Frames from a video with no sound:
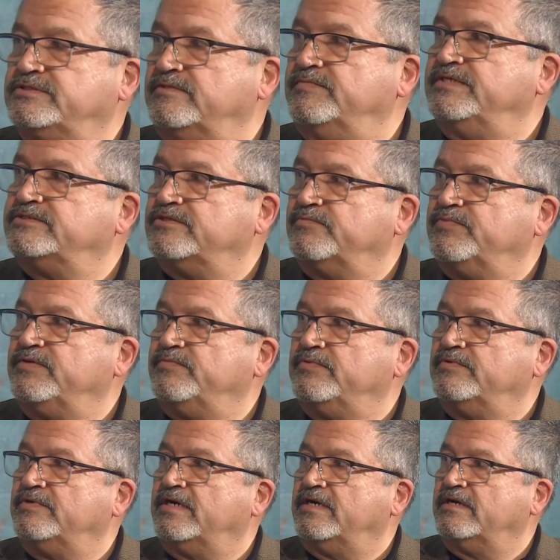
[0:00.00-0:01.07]
to make sure
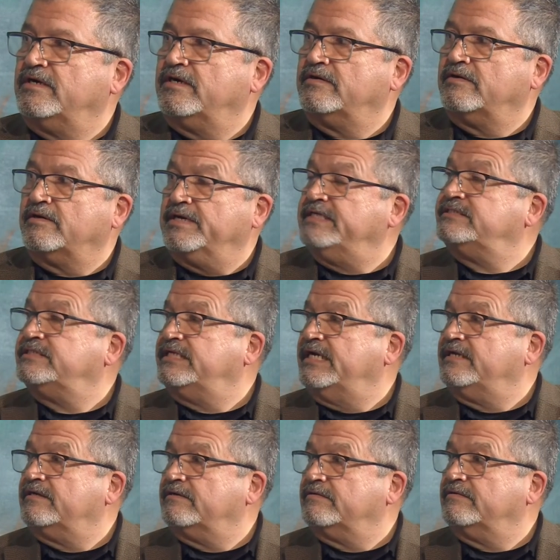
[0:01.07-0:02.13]
people are
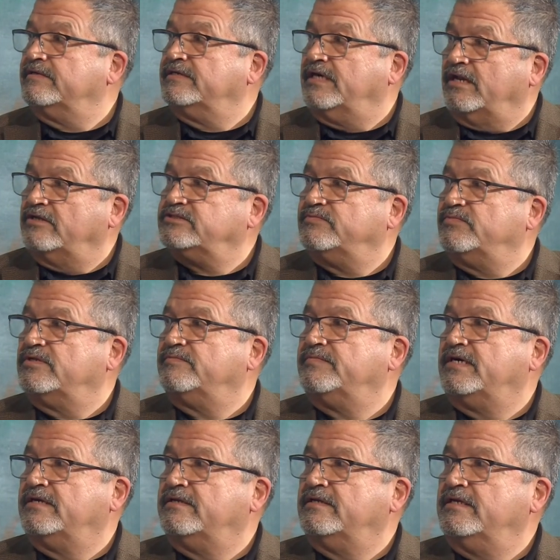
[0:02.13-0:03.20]
educated, are knowledgeable
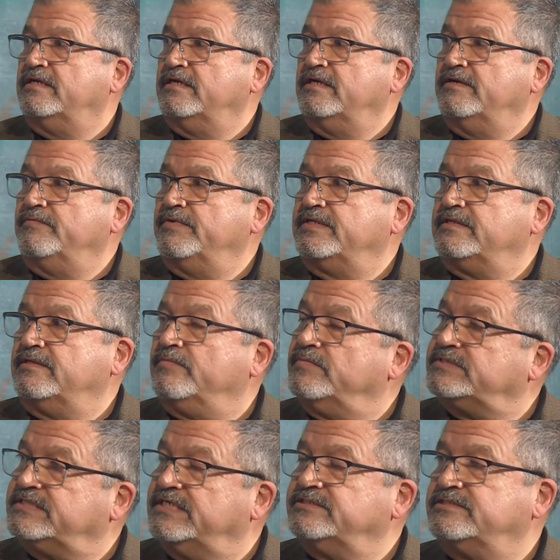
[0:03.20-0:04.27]
about what the
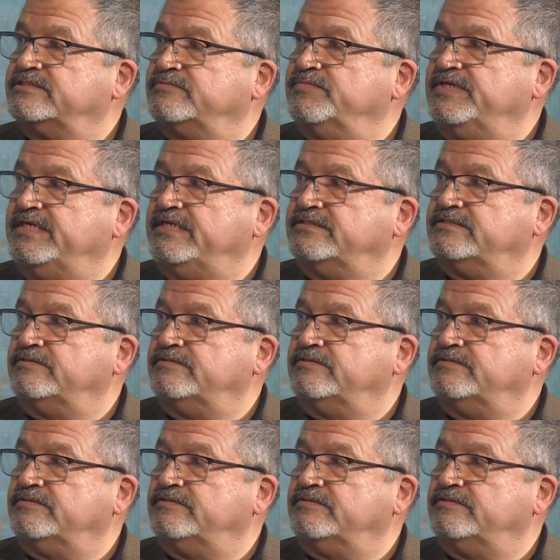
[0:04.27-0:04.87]
census means.